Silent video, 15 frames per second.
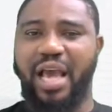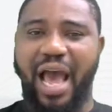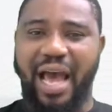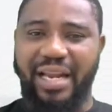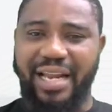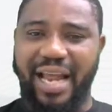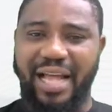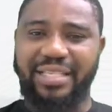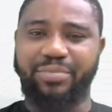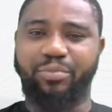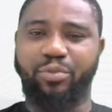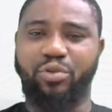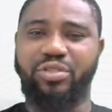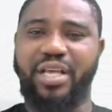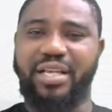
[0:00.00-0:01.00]
And that
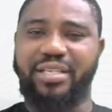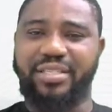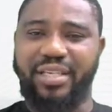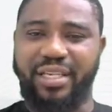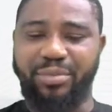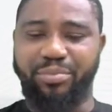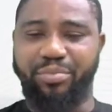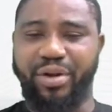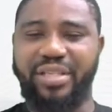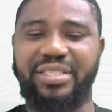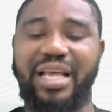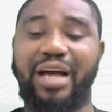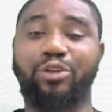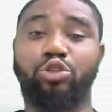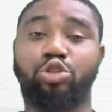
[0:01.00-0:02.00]
process, it
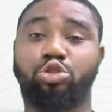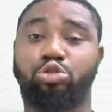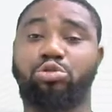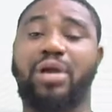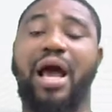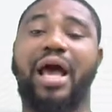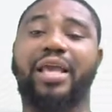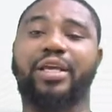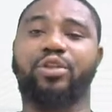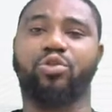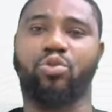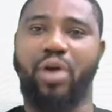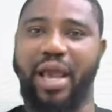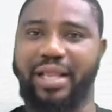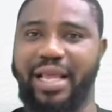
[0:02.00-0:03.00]
breaks down sugar
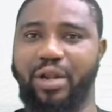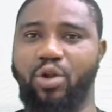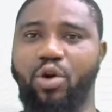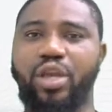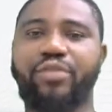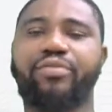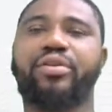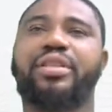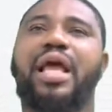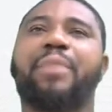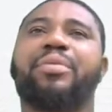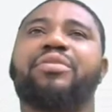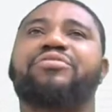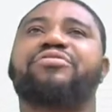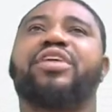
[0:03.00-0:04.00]
into ethanol. If you
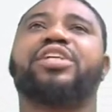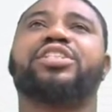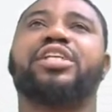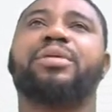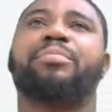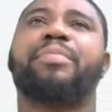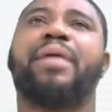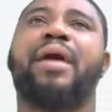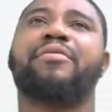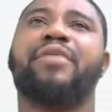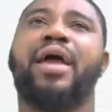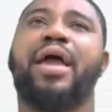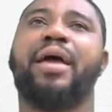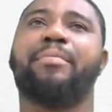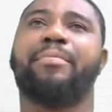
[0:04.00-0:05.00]
tap a freshly
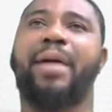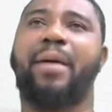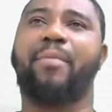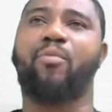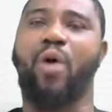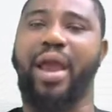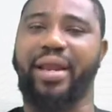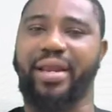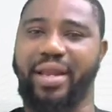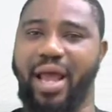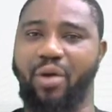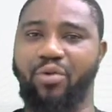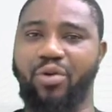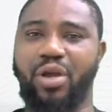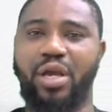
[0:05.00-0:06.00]
palm wine
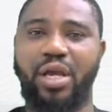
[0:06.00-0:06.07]
now,